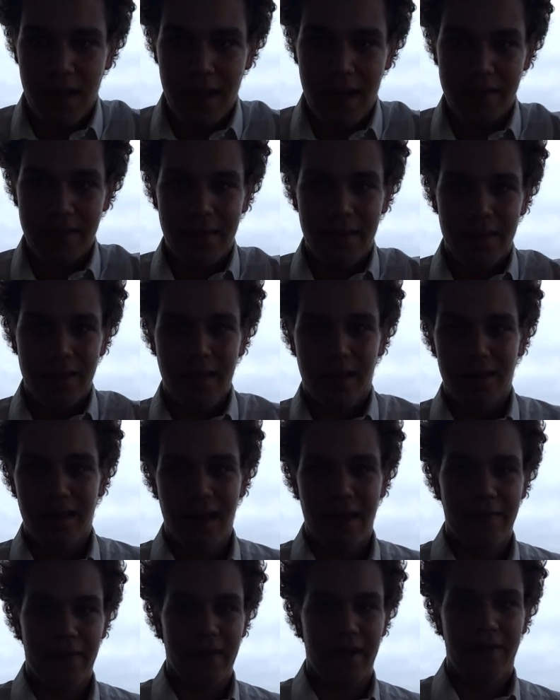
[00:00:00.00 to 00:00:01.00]
and did
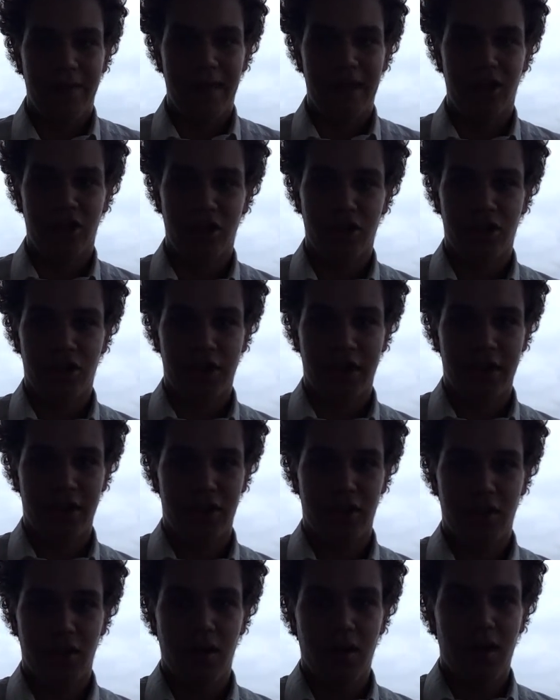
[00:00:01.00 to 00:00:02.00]
not have any major
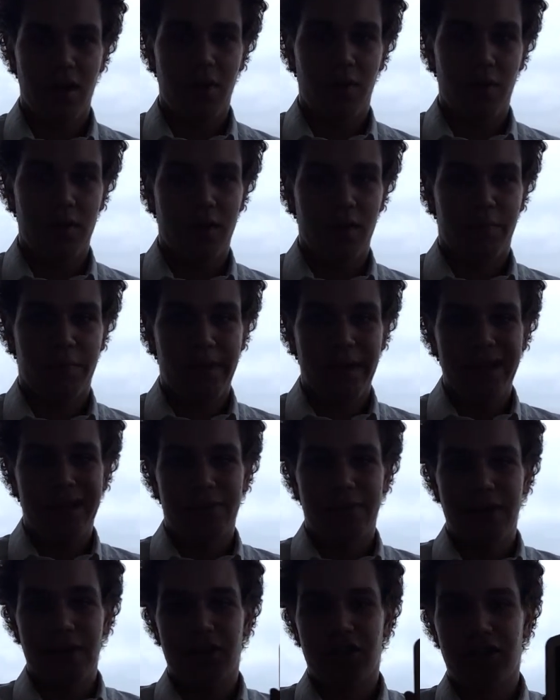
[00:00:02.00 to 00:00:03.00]
change, with the
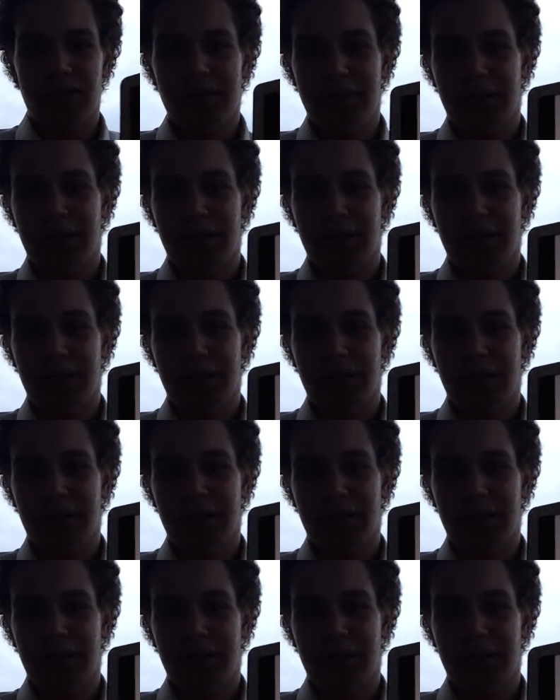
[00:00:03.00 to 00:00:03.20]
price ranging